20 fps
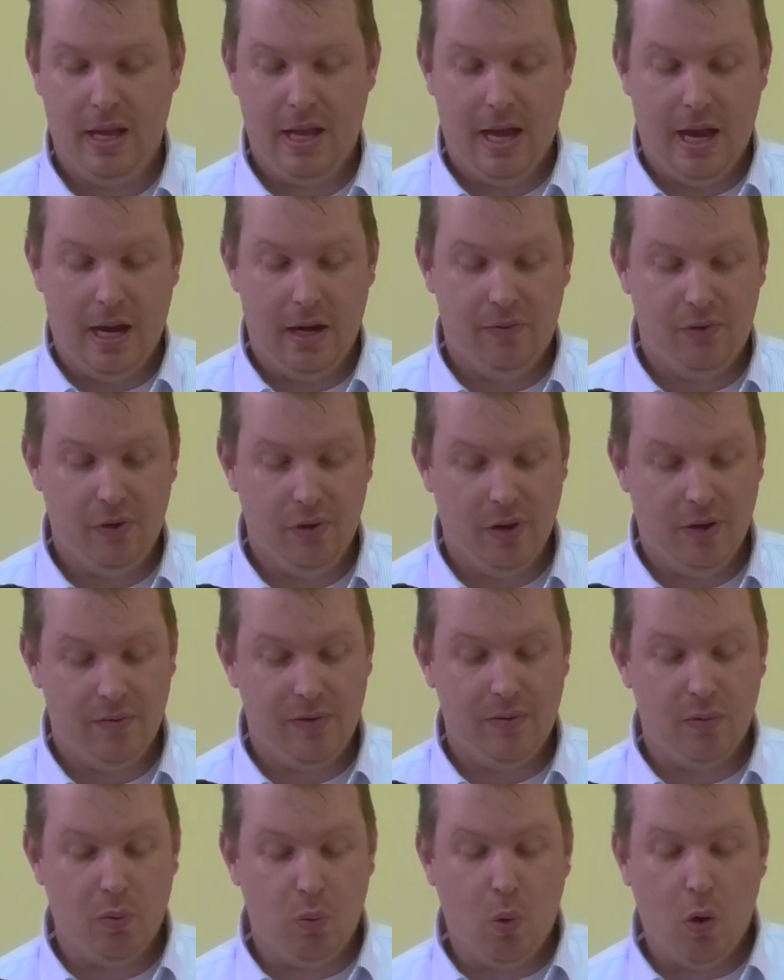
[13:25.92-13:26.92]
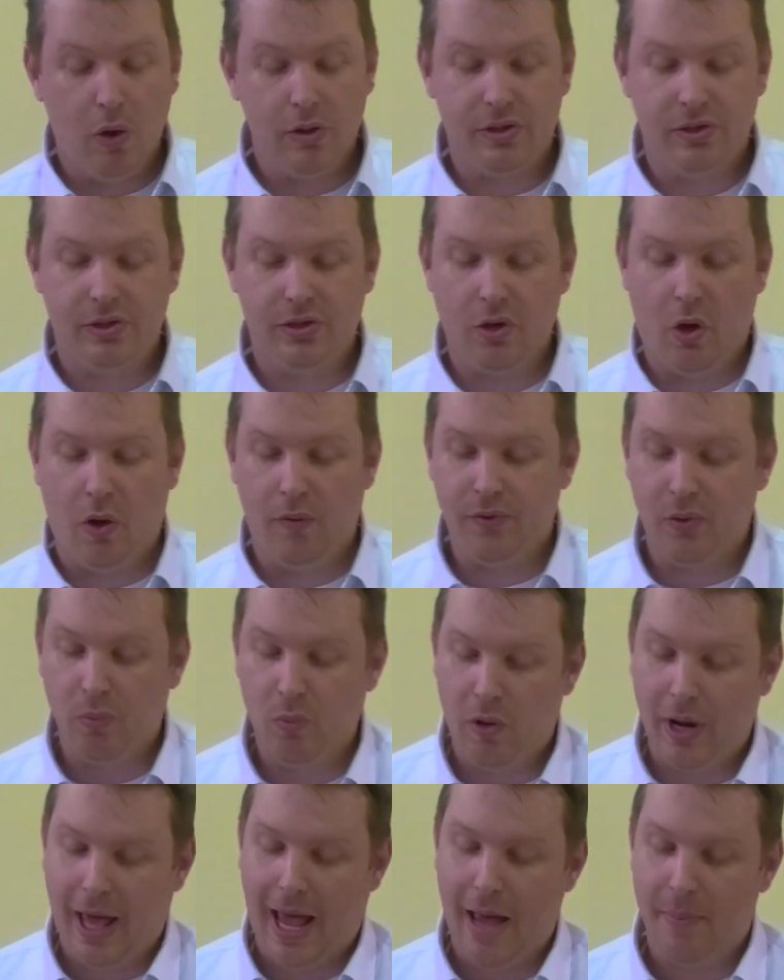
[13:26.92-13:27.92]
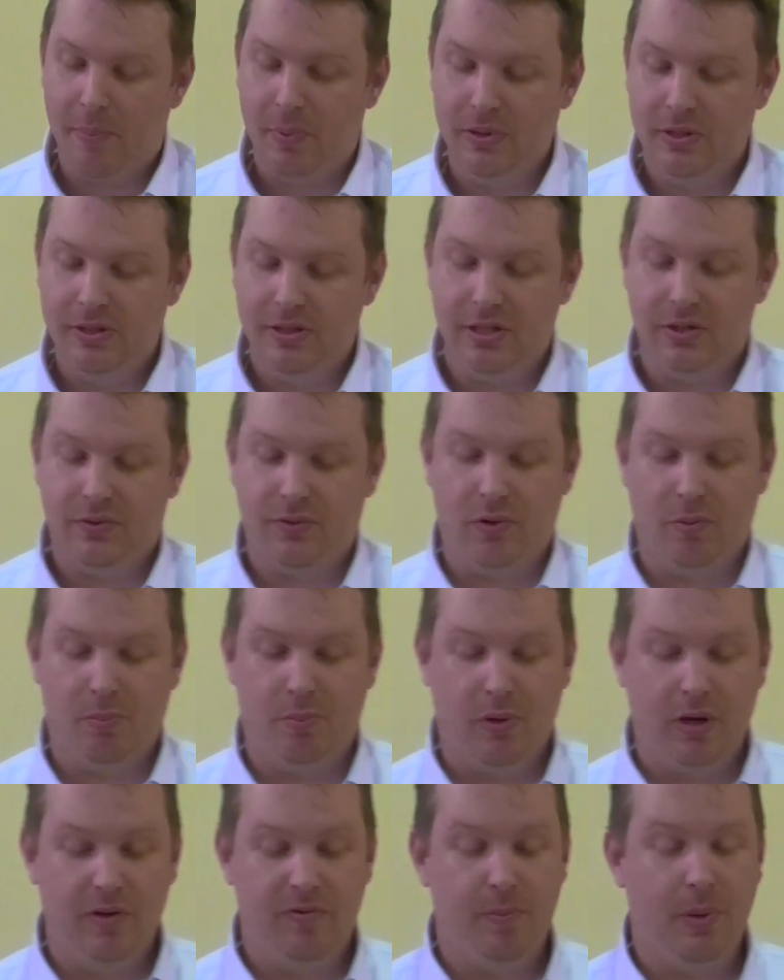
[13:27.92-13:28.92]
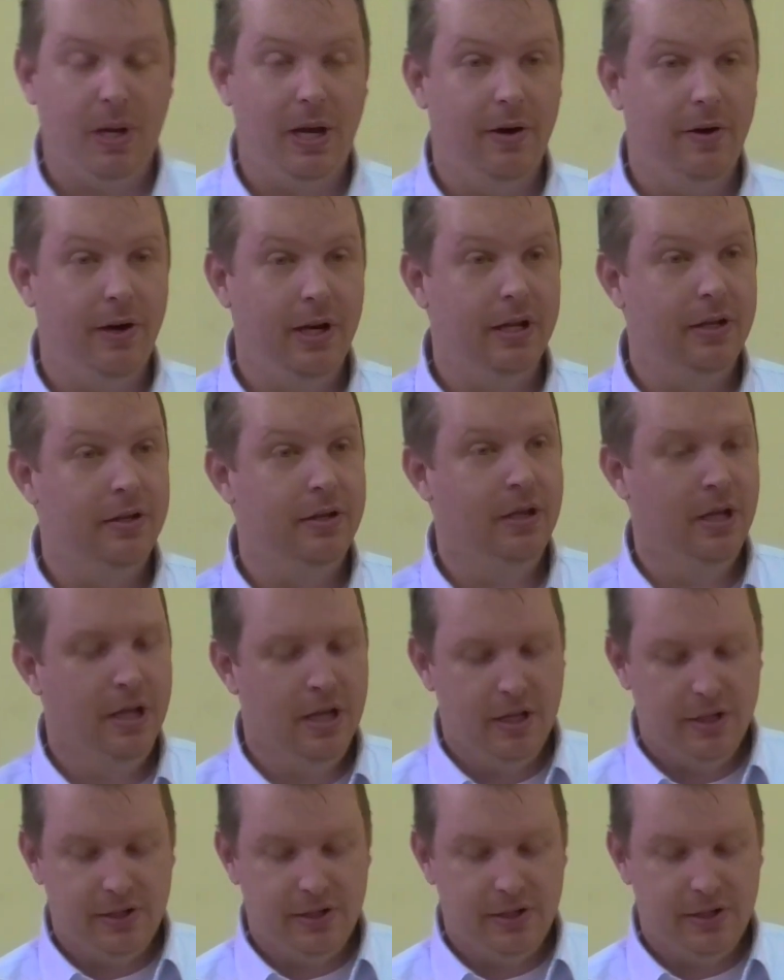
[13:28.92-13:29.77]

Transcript: And if you have ever watched, often what happens is for a brief period,